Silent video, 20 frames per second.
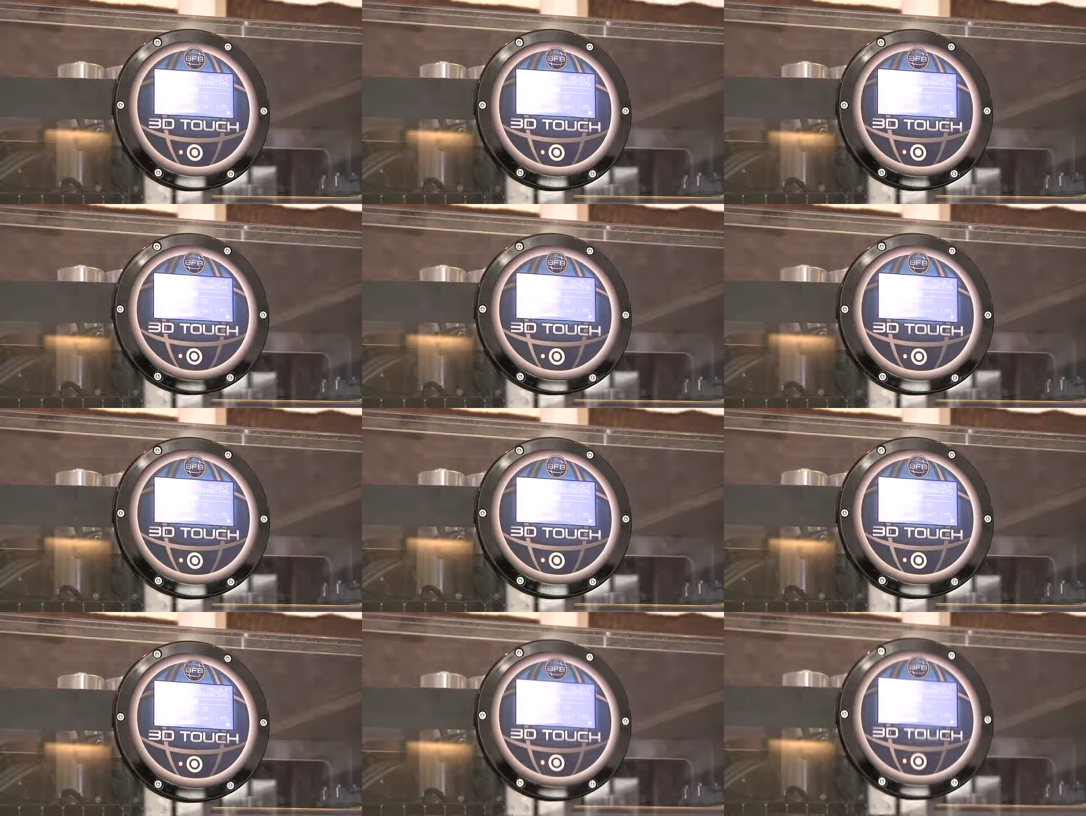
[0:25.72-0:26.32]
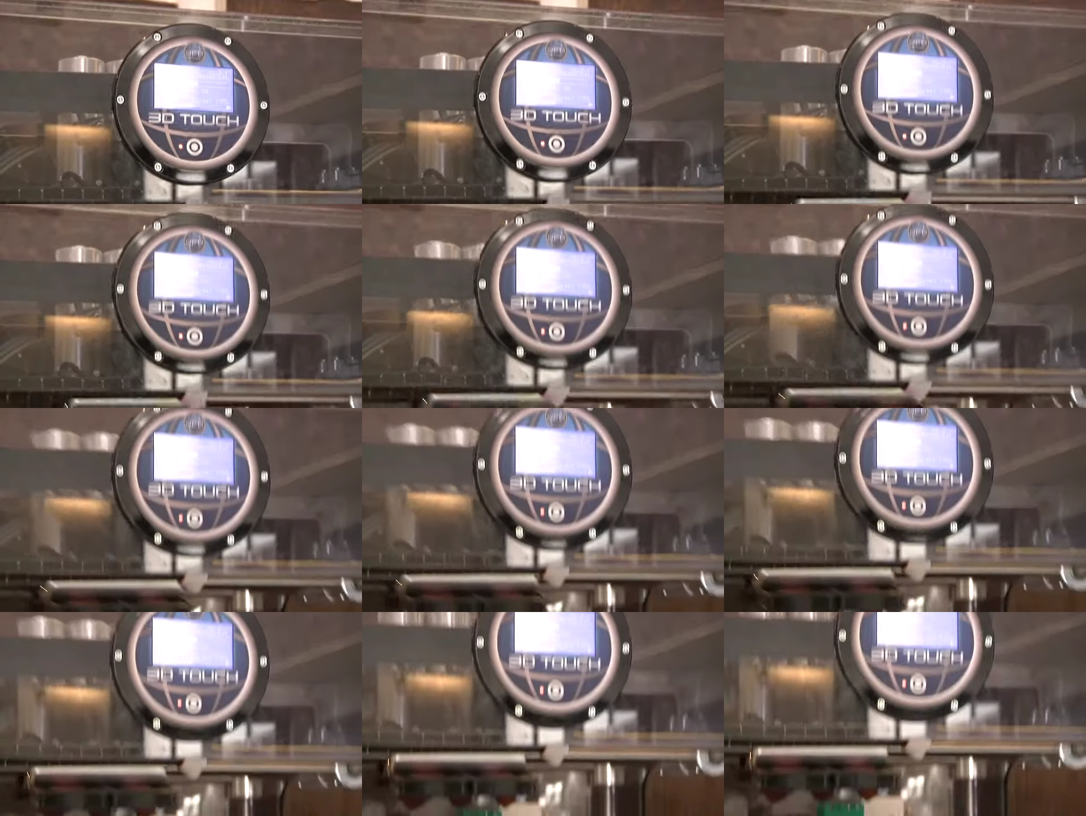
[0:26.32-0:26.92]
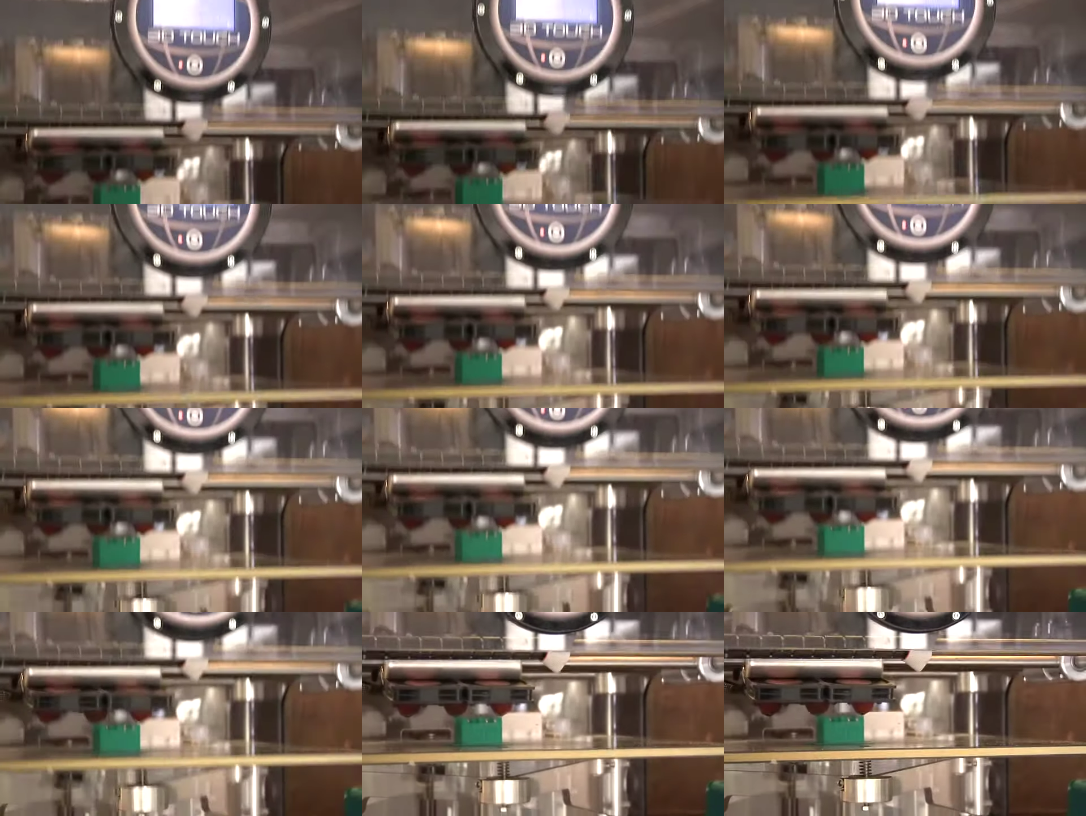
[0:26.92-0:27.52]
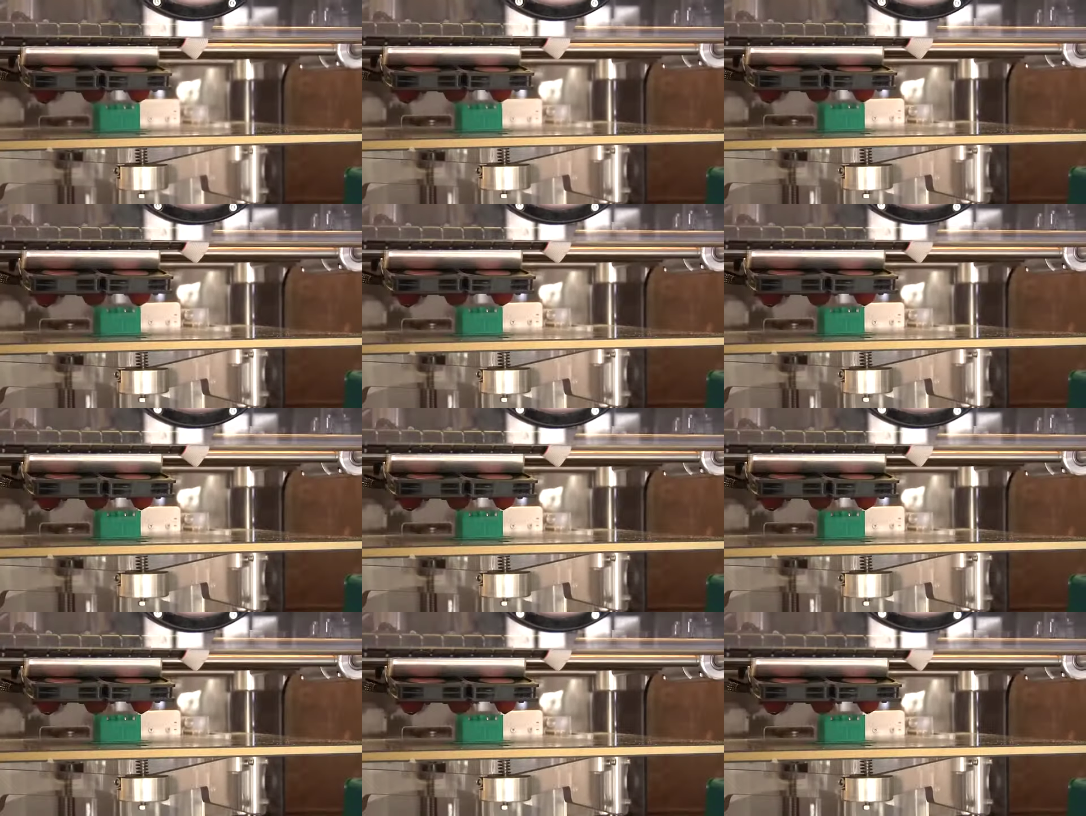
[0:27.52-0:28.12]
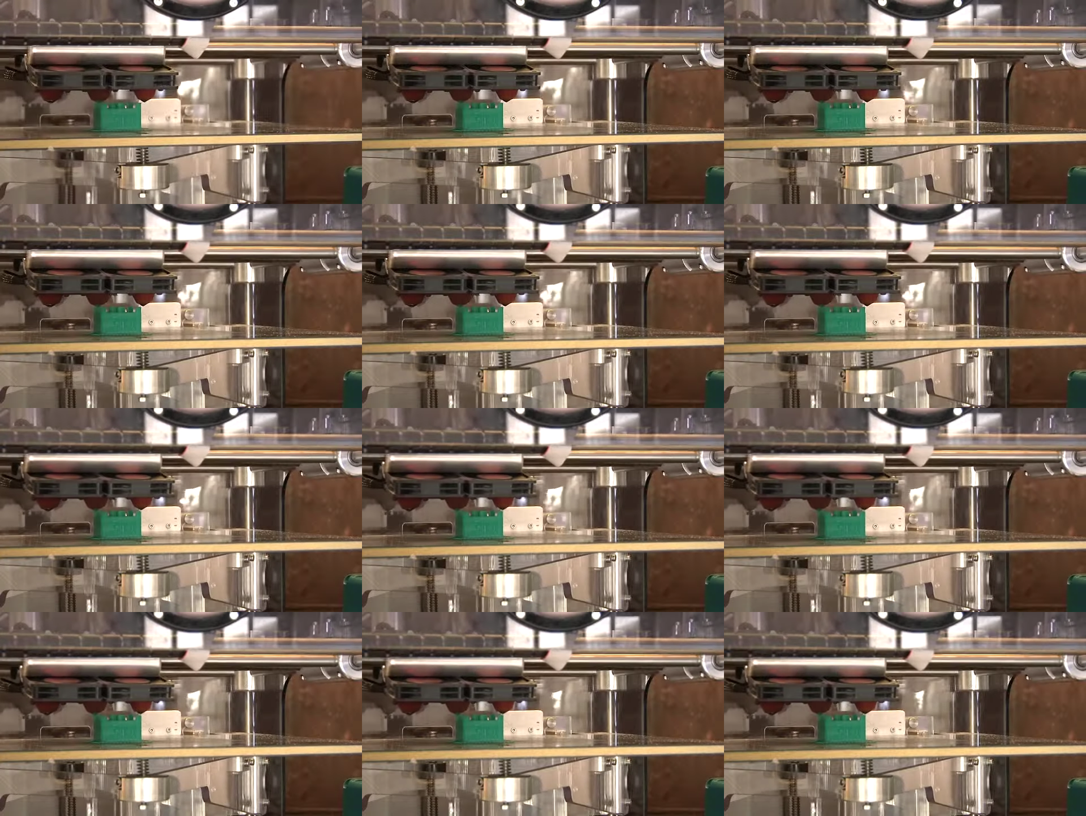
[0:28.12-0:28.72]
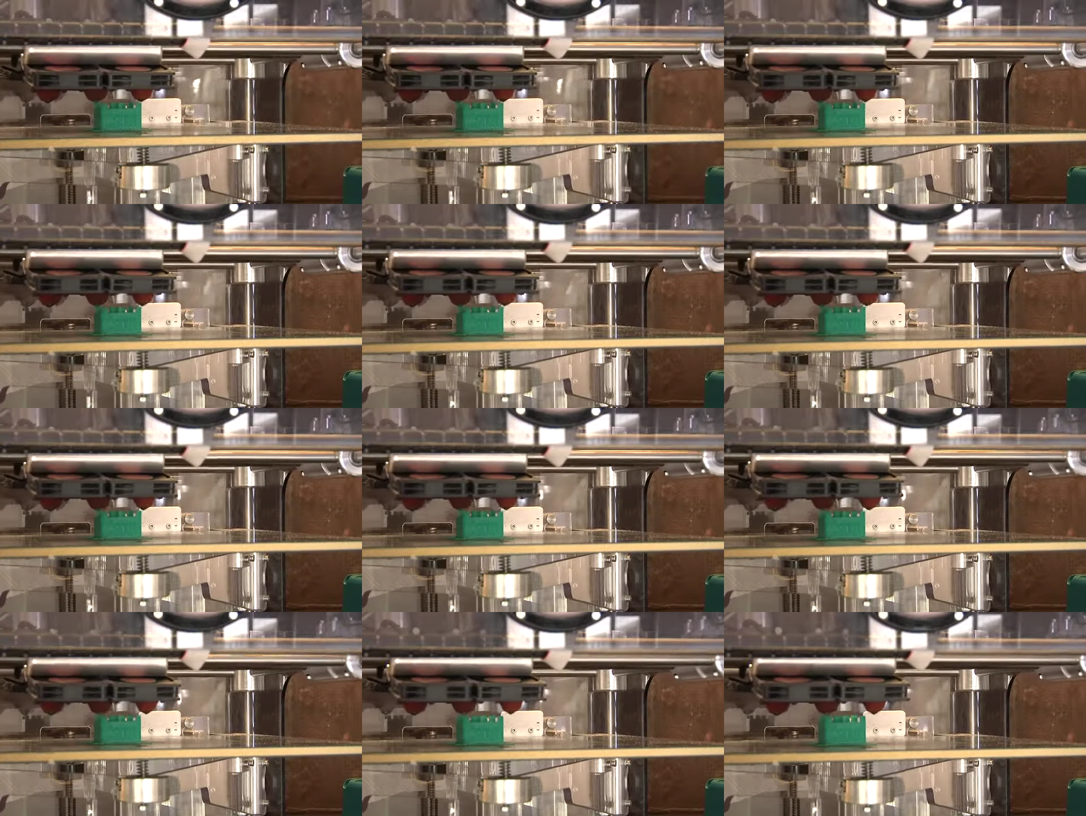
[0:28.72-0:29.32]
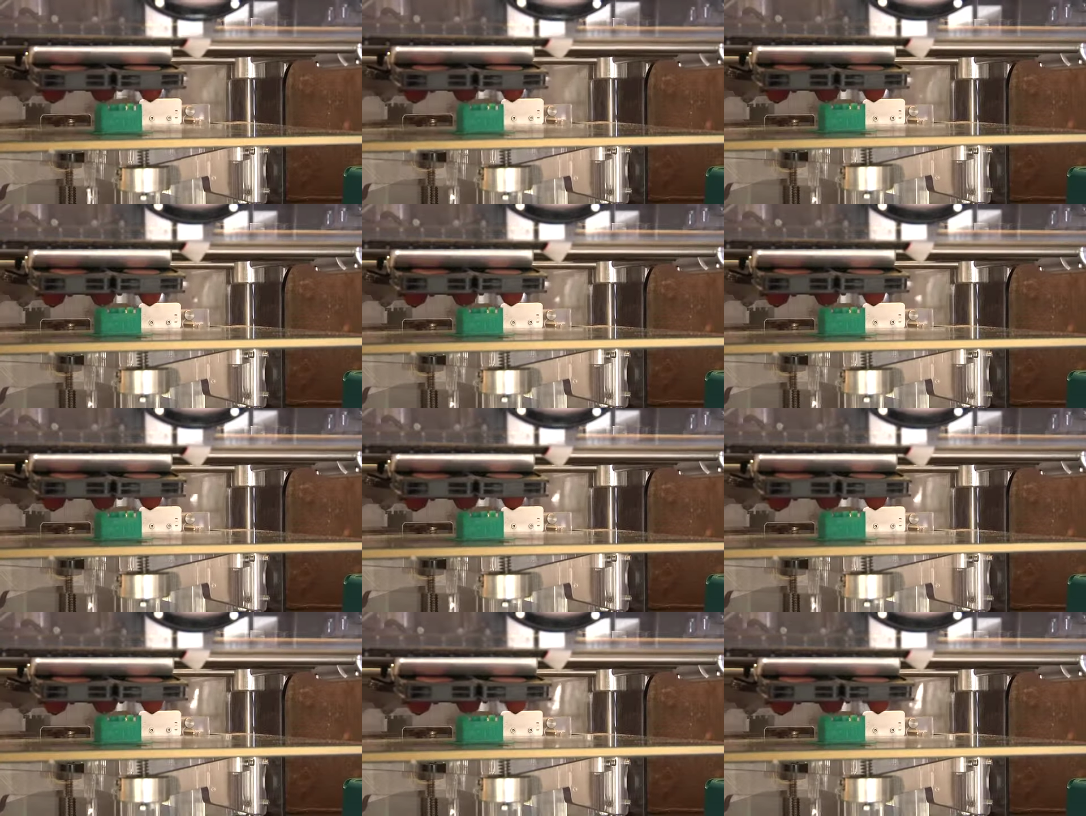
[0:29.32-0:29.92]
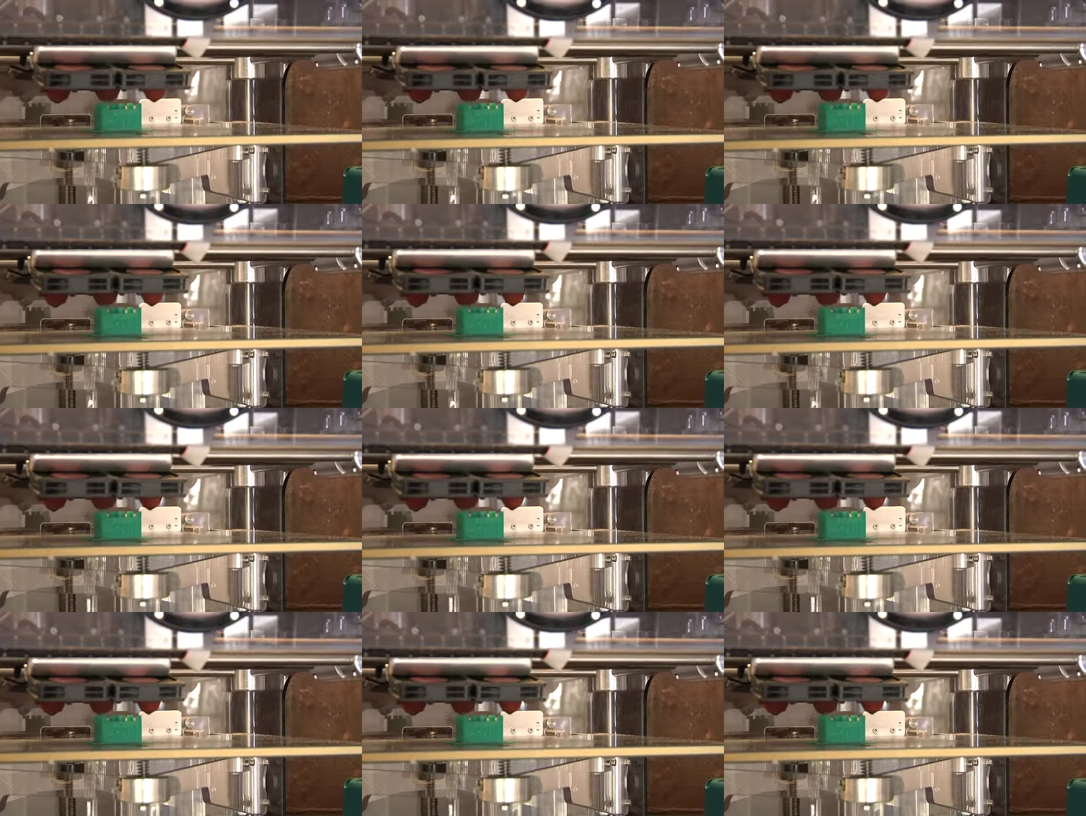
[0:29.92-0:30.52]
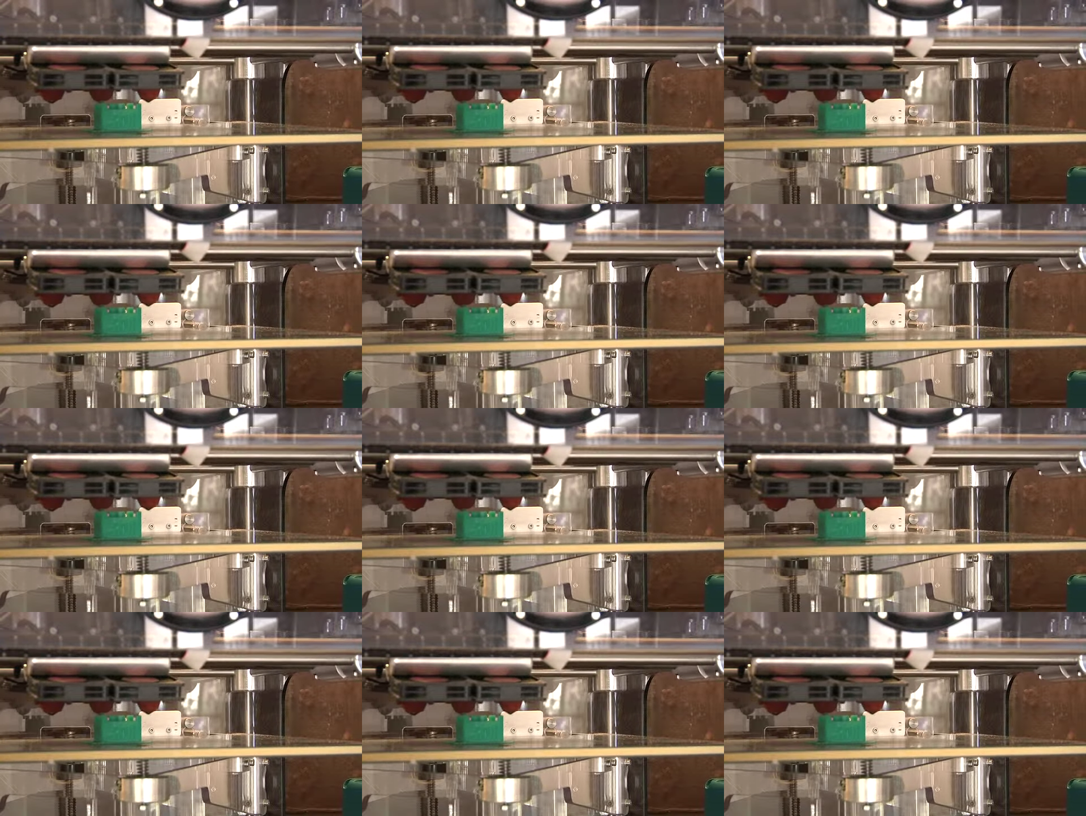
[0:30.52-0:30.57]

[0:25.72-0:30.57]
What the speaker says: [unreadable: no face in view]